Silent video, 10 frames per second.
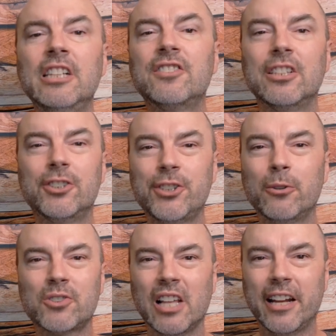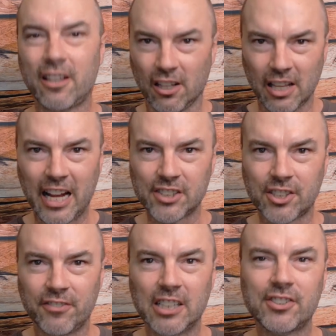and shows like The Last of
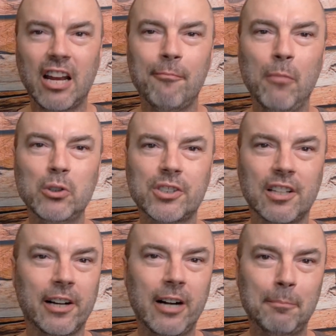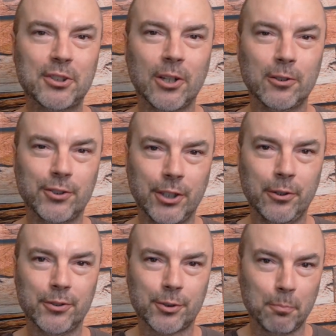Us have most of their episodes
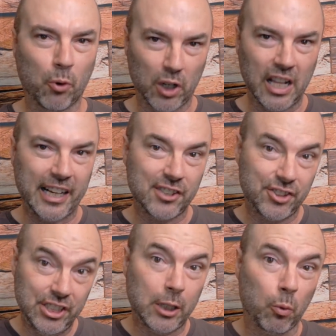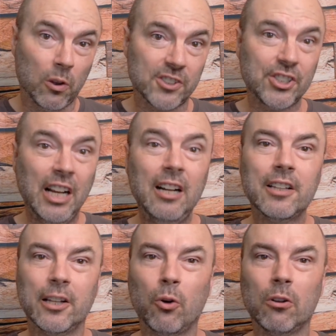used more like sequels than
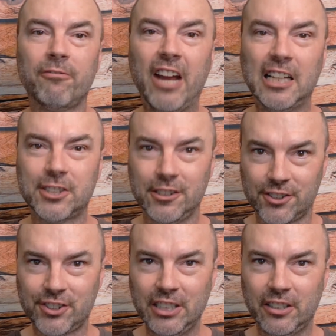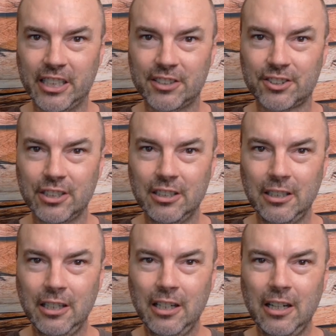old-fashioned series.
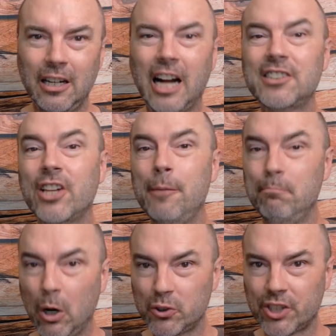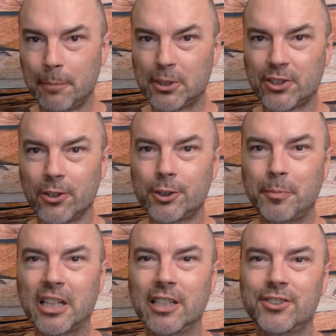I say most episodes
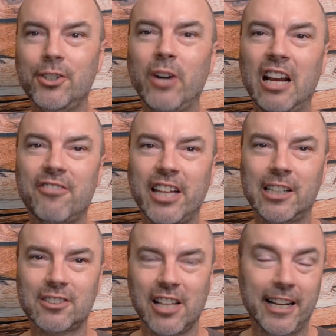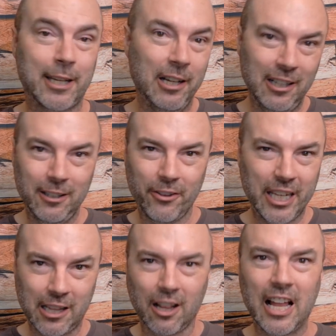because you have things like in
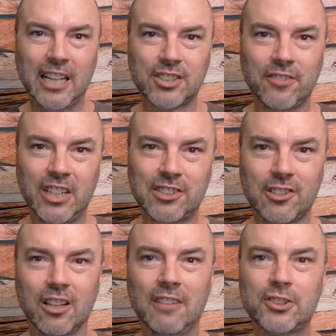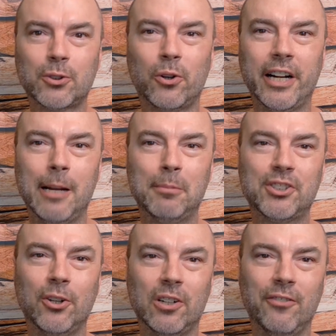The Last of Us, the love story
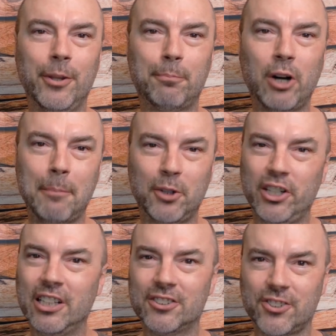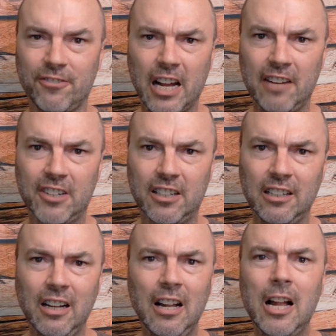episode of the Prepper and the Survivor.
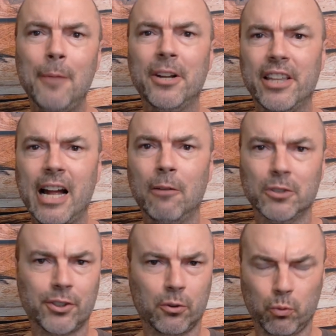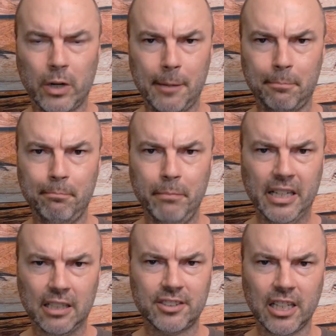That was a great bit
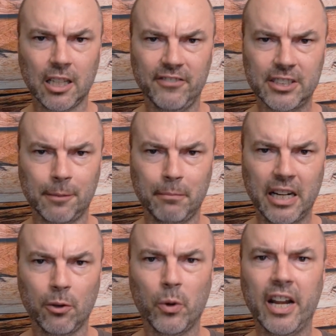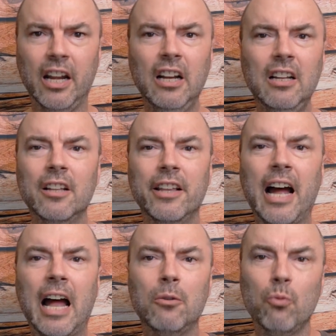of television, by the way.
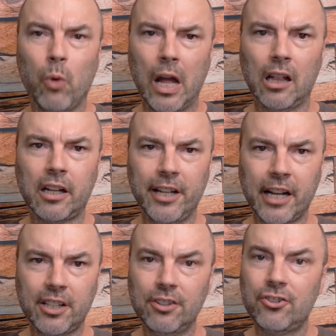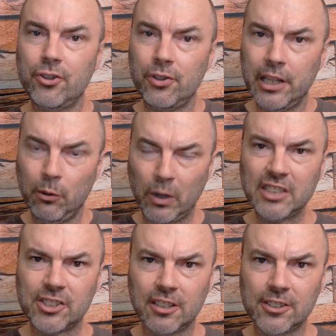That, while connected to the
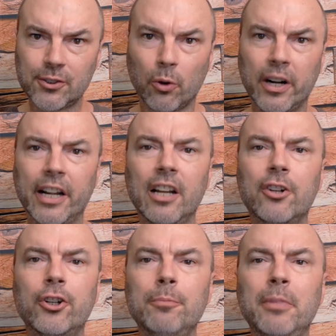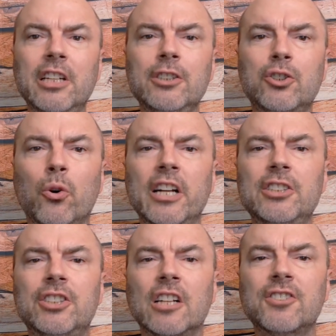rest of the story, could be enjoyed
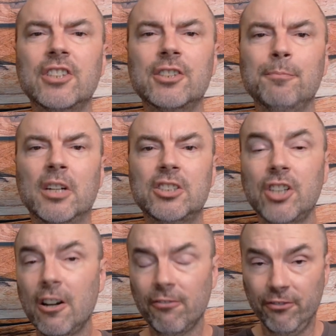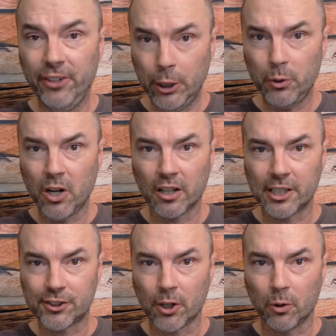just as much viewed on
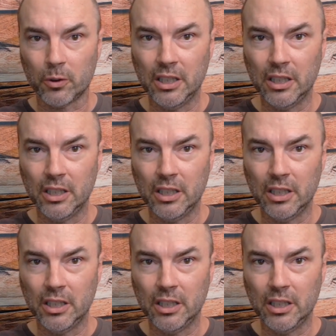its own.